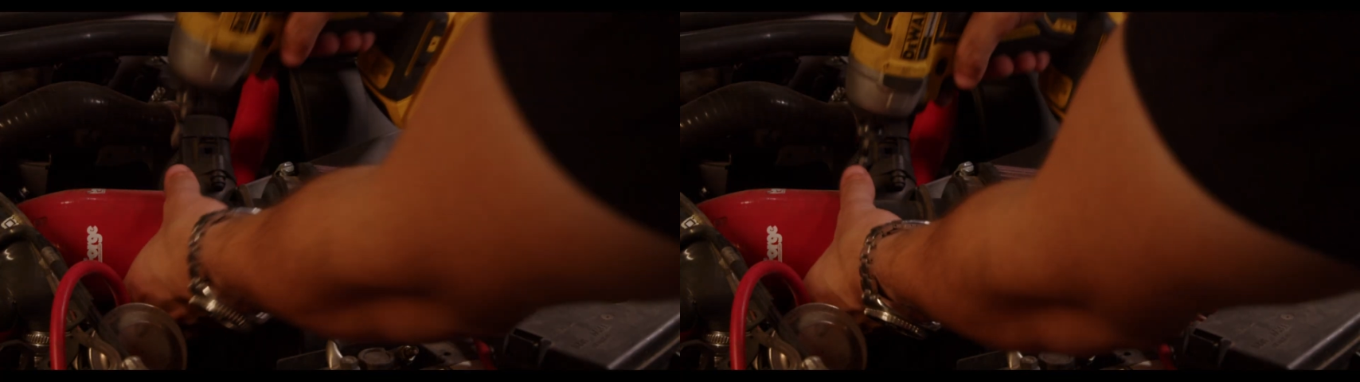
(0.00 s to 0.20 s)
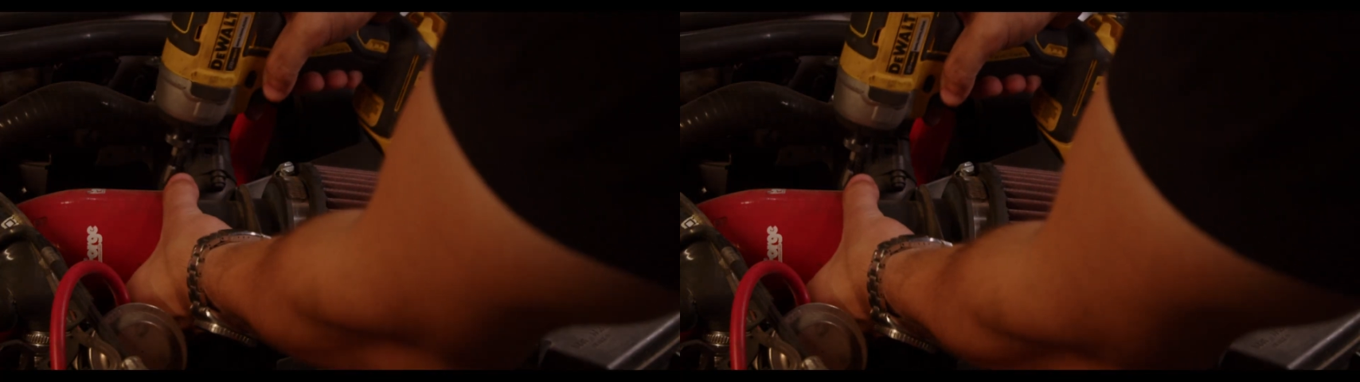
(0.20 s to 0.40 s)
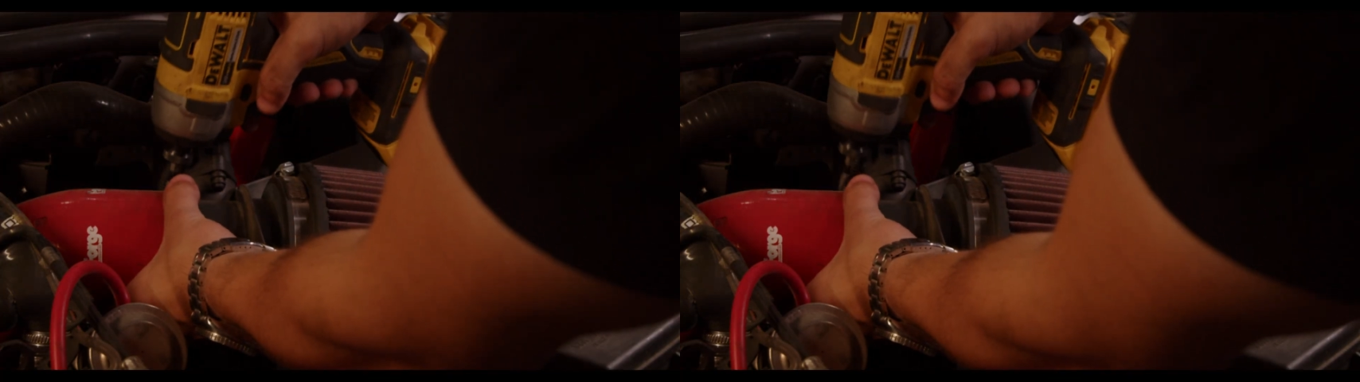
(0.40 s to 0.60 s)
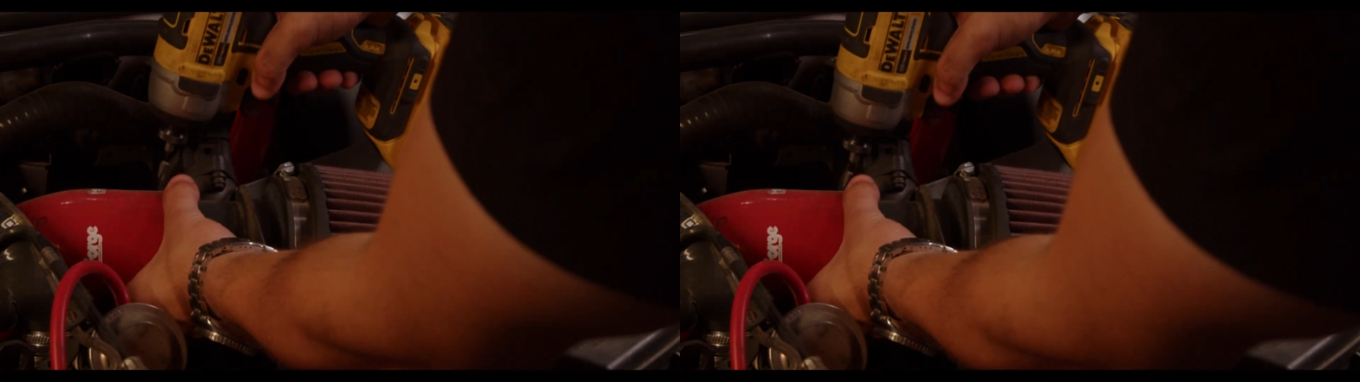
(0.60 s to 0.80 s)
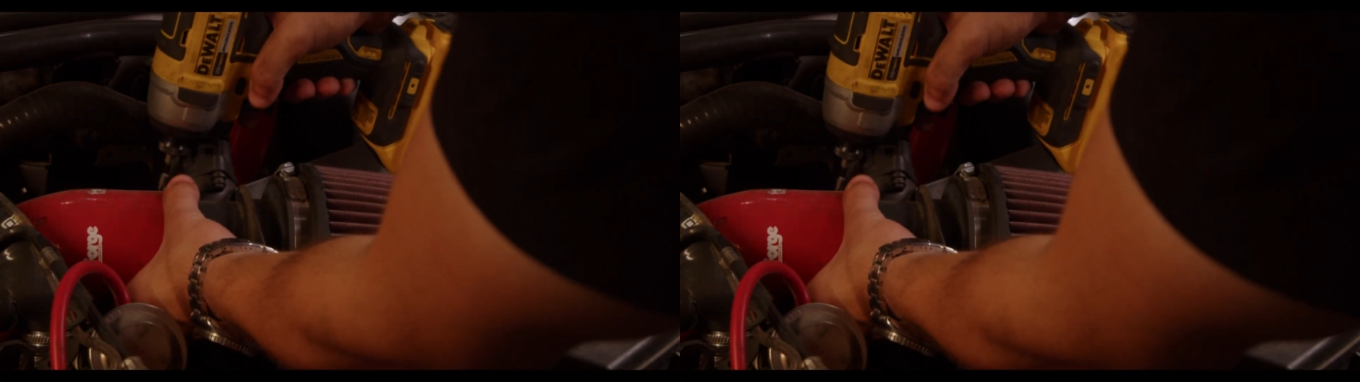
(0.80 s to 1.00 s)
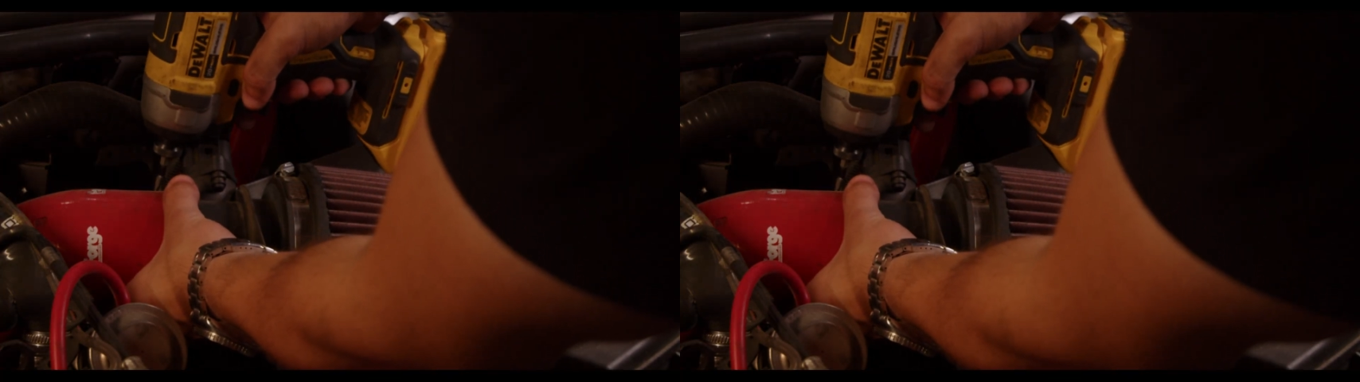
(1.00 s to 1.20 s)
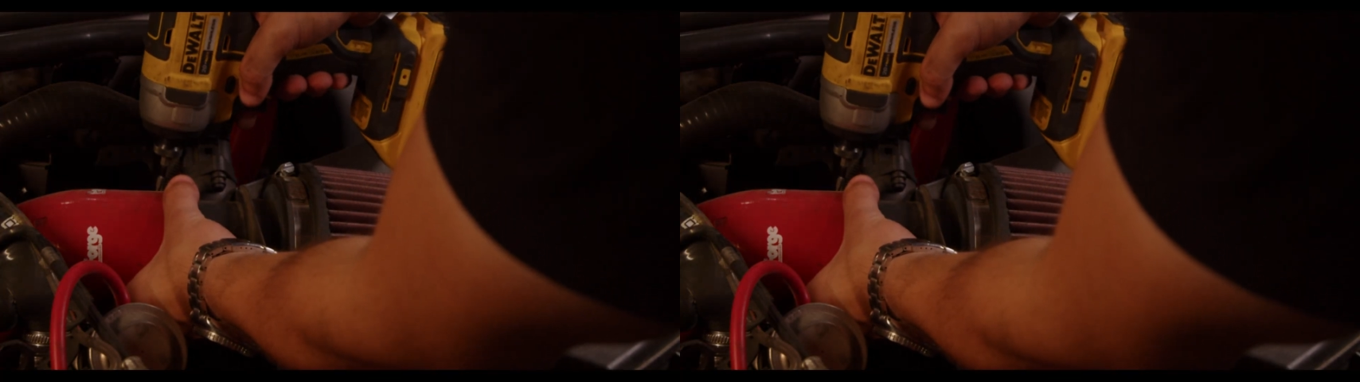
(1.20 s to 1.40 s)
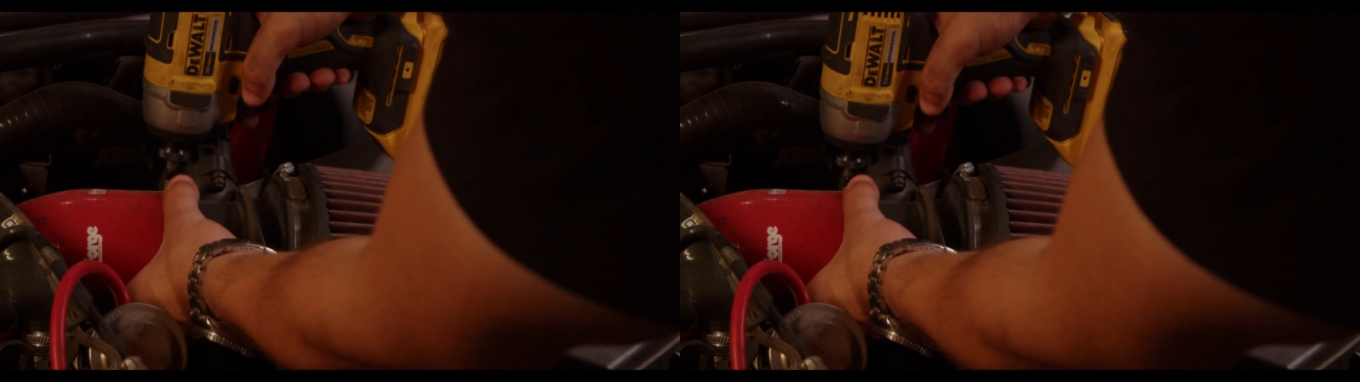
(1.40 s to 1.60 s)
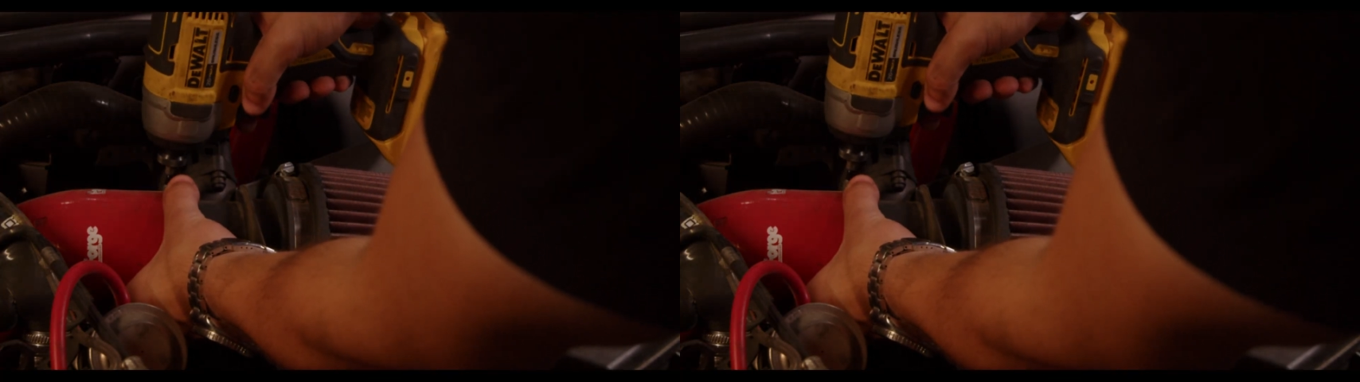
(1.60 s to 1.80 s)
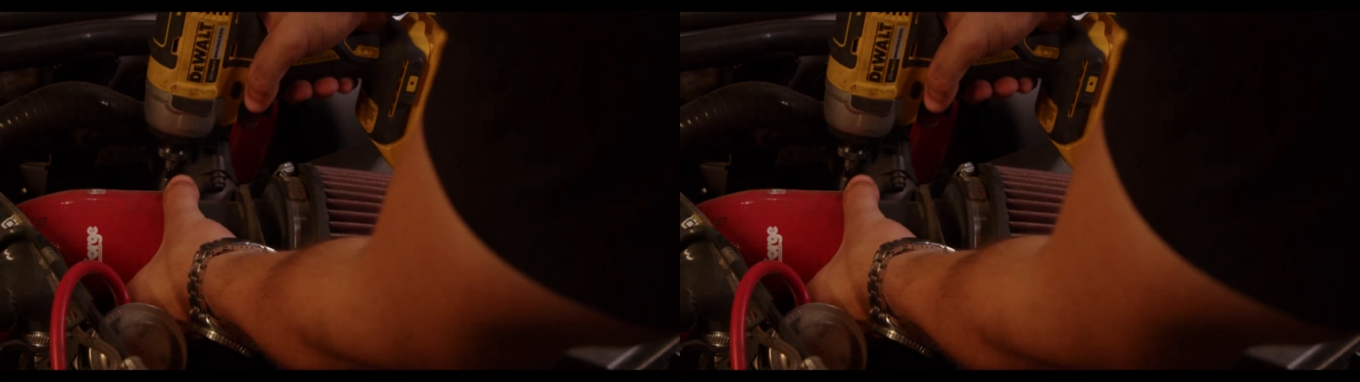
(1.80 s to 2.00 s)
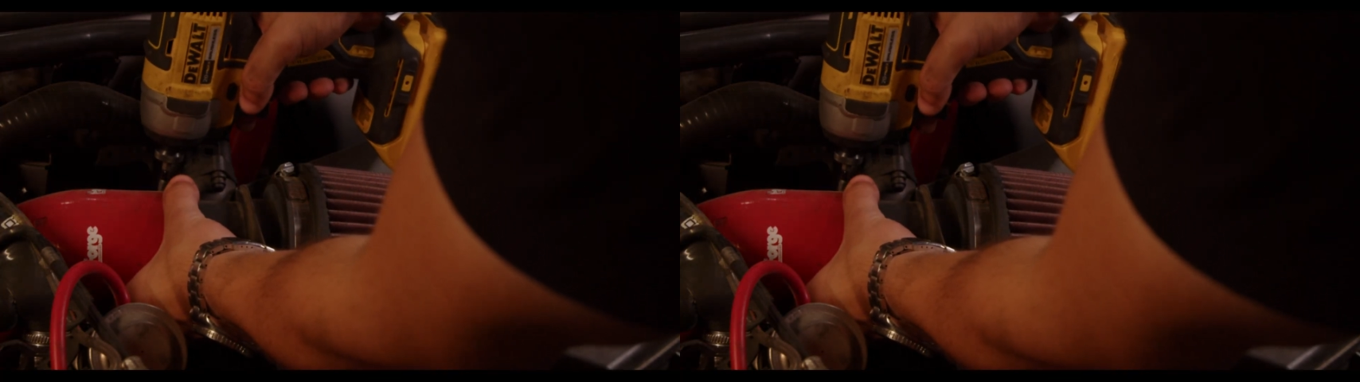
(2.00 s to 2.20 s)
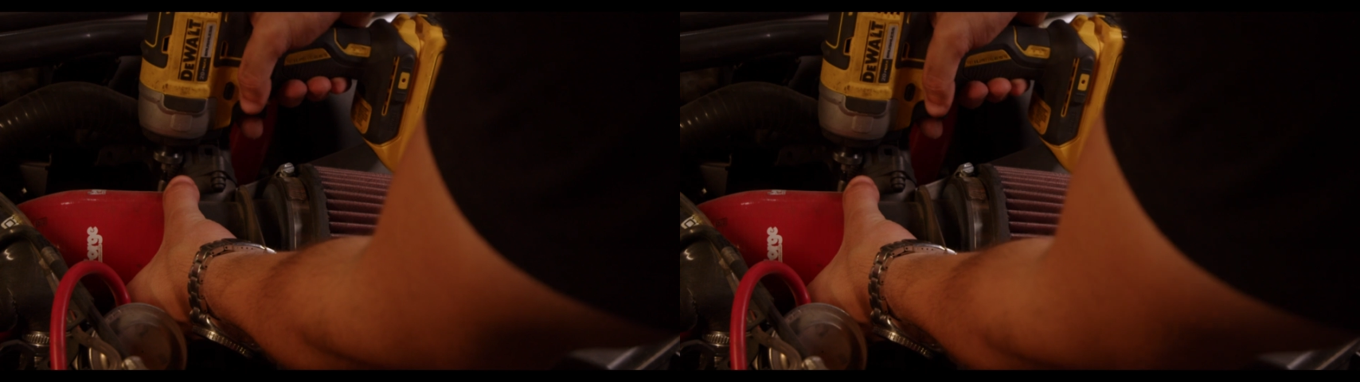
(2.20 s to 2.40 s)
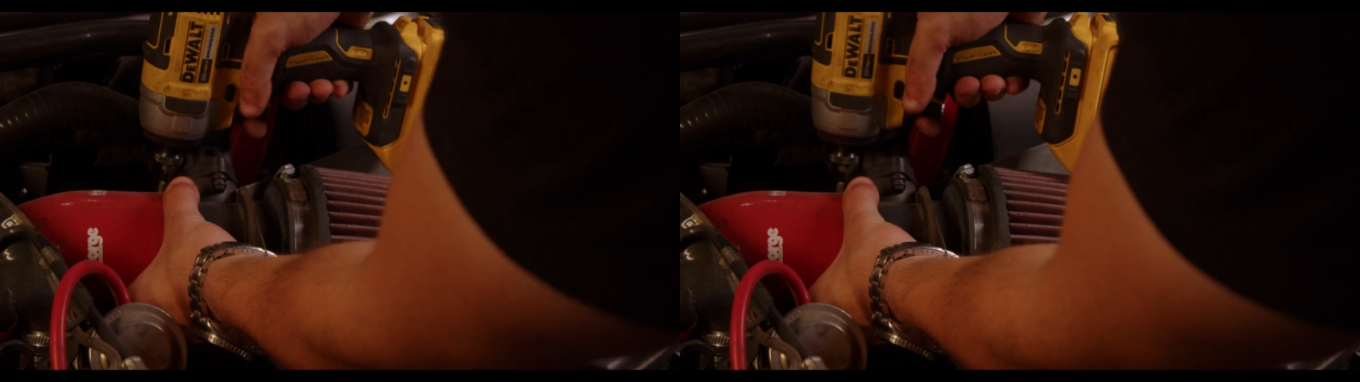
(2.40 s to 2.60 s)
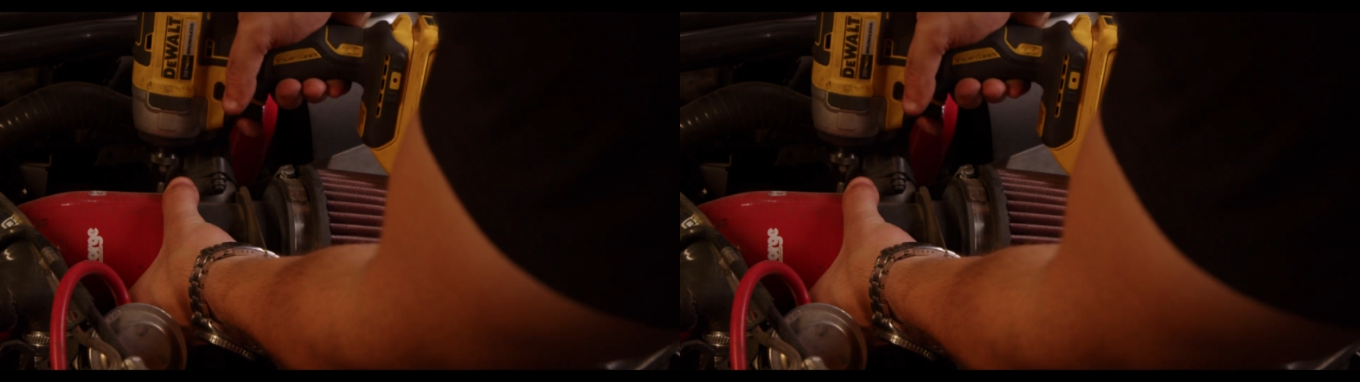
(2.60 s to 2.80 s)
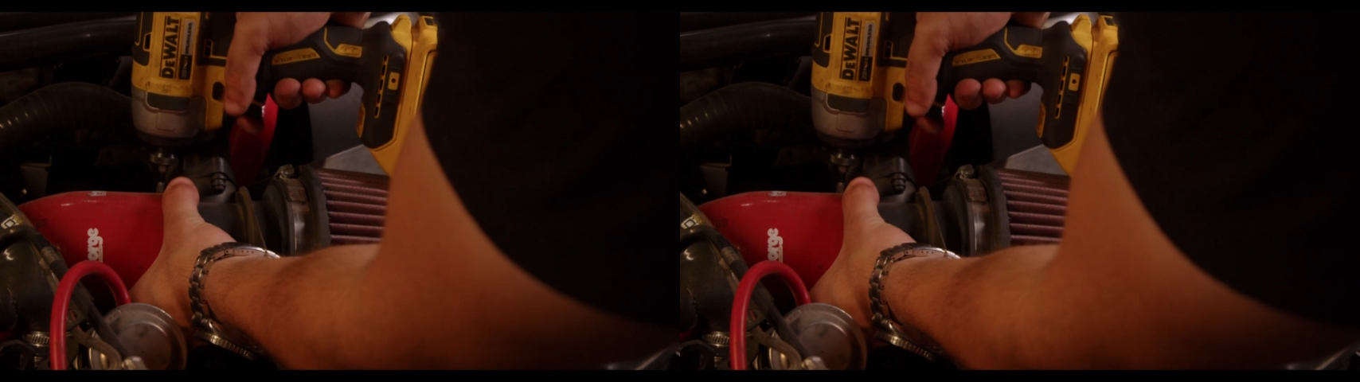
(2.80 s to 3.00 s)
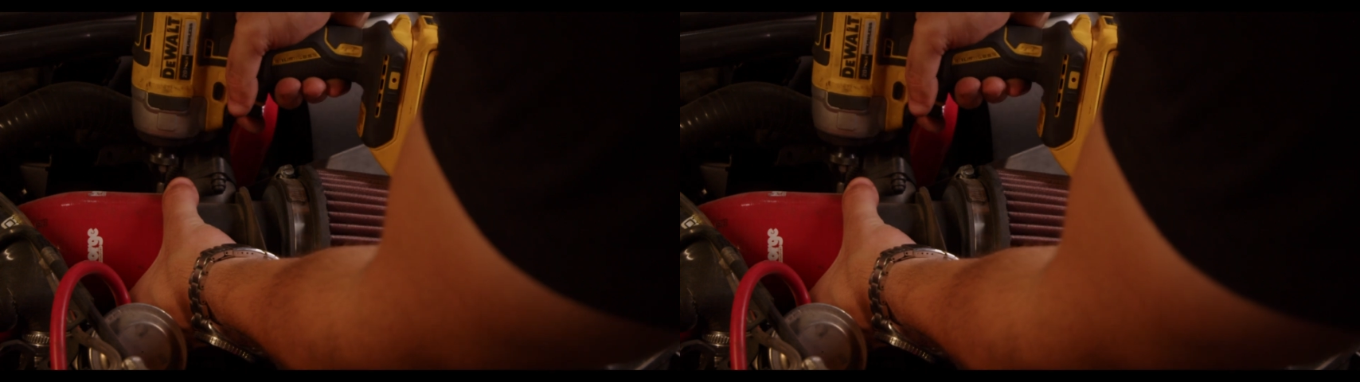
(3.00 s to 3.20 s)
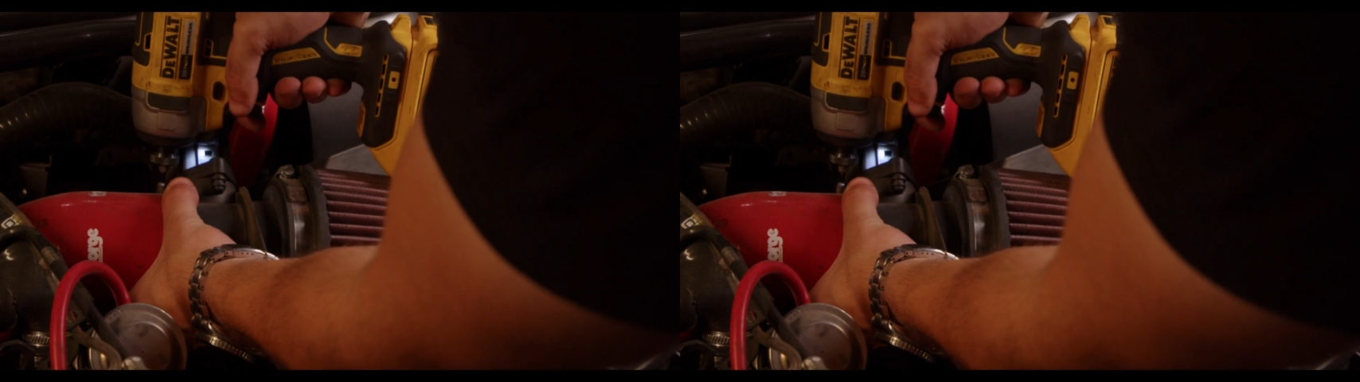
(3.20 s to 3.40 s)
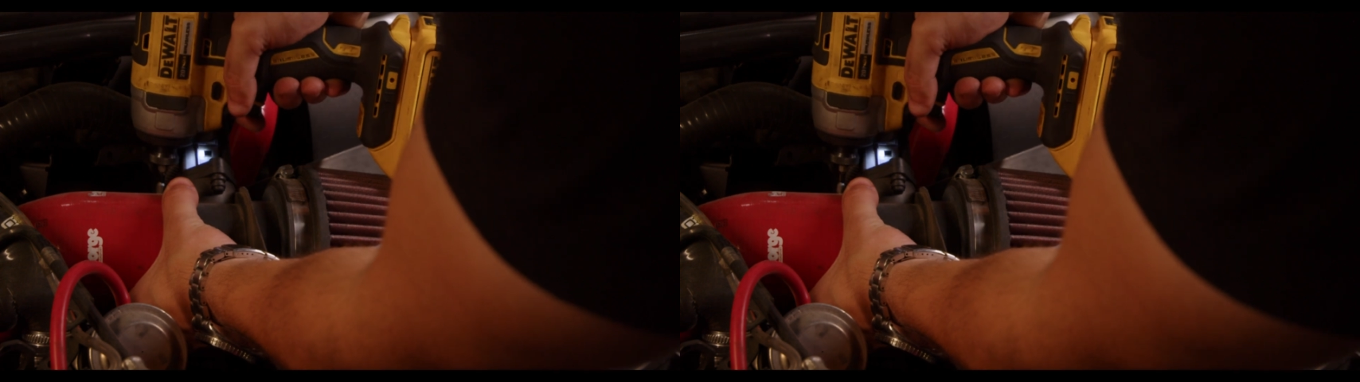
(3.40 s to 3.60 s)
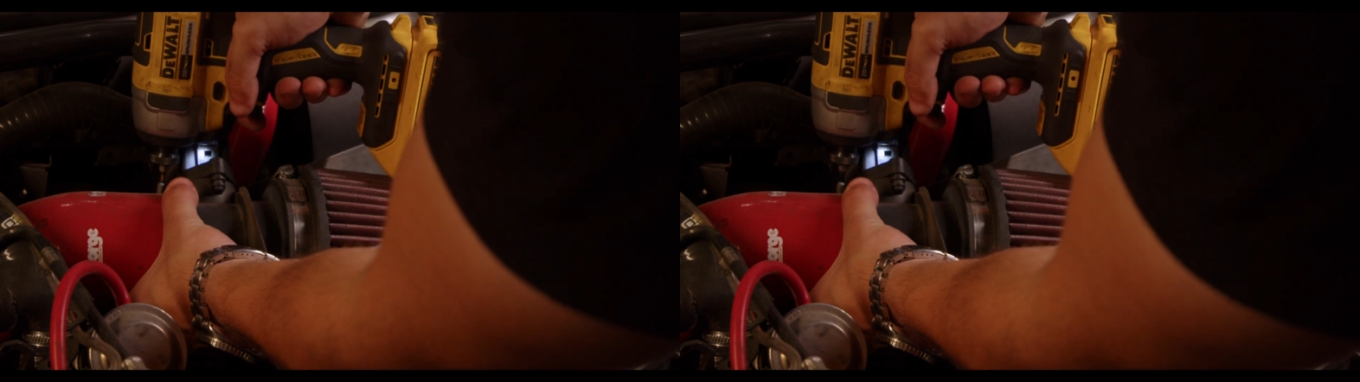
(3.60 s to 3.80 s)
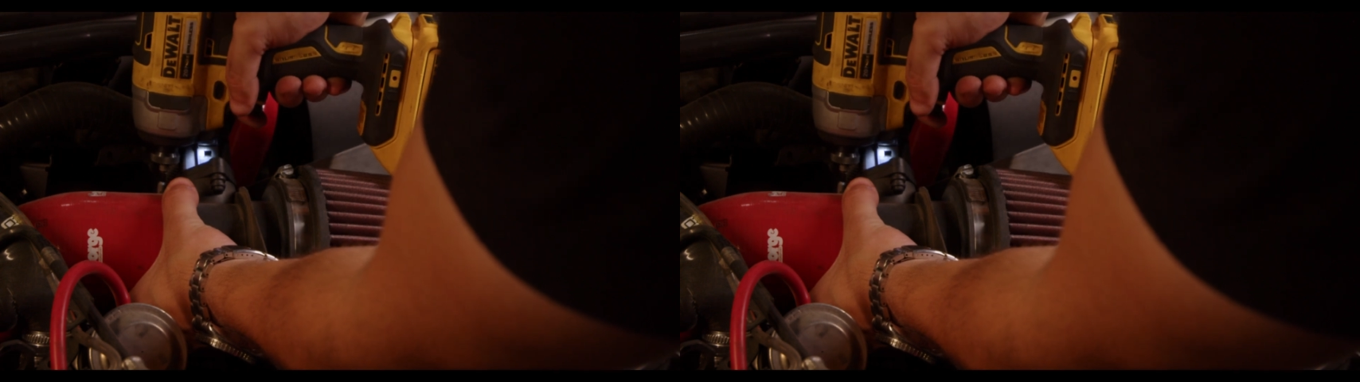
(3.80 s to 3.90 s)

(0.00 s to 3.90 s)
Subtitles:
[unreadable: no face in view]